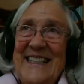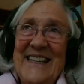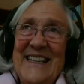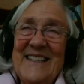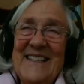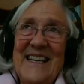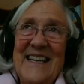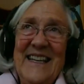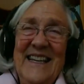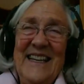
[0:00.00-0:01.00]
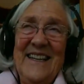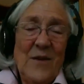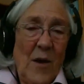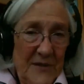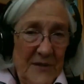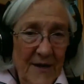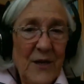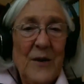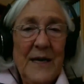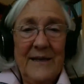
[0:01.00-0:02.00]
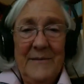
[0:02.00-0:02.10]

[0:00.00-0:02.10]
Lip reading: no, there's not. I'm sorry. Go ahead.